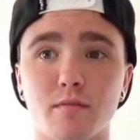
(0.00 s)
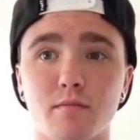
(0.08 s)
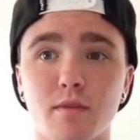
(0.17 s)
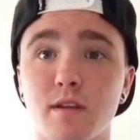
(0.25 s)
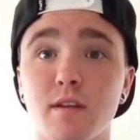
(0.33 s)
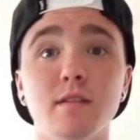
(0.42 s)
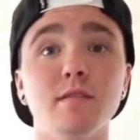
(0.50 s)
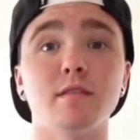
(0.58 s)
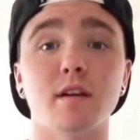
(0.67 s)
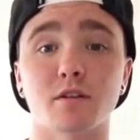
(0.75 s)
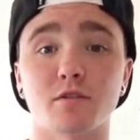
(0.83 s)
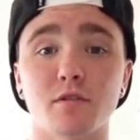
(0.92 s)
he's
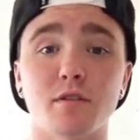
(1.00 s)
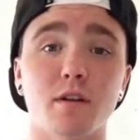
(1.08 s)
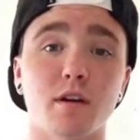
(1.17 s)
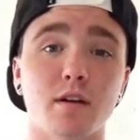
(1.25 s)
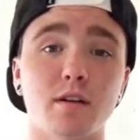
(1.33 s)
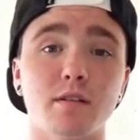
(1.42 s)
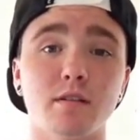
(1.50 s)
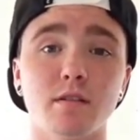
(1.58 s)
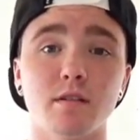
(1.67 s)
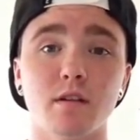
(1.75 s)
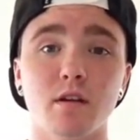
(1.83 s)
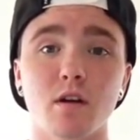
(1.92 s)
actually not
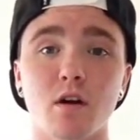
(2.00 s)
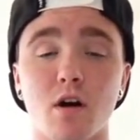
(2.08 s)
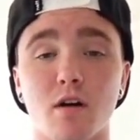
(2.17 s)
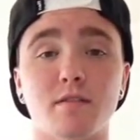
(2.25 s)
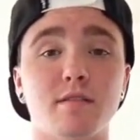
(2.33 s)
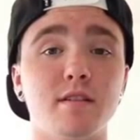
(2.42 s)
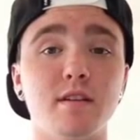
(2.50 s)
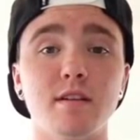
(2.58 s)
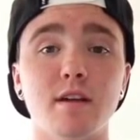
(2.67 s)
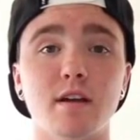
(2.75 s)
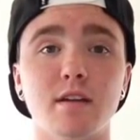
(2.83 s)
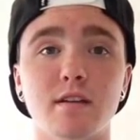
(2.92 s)
on T
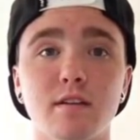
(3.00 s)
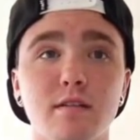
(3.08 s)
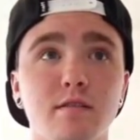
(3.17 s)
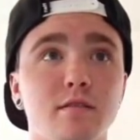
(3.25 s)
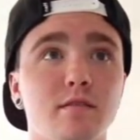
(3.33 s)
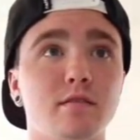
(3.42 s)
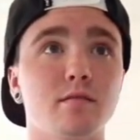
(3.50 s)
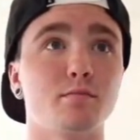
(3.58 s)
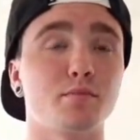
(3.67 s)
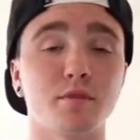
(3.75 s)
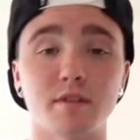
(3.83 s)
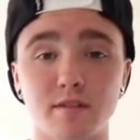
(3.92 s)
yet. He's
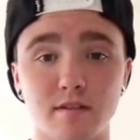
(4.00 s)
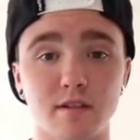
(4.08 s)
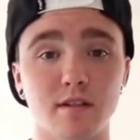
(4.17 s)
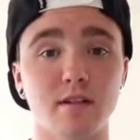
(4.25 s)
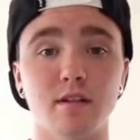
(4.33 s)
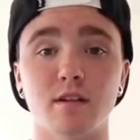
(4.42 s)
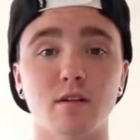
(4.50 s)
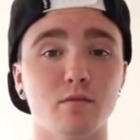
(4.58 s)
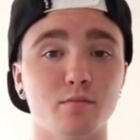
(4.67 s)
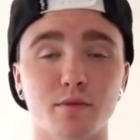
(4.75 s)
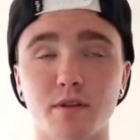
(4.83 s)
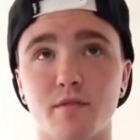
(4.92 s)
pre-T,
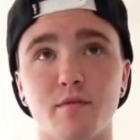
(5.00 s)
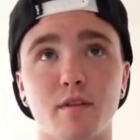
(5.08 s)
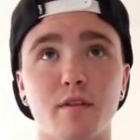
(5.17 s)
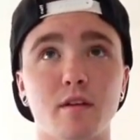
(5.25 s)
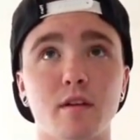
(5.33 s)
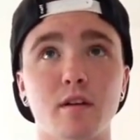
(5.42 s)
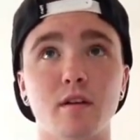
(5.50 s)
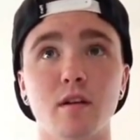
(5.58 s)
pre everything.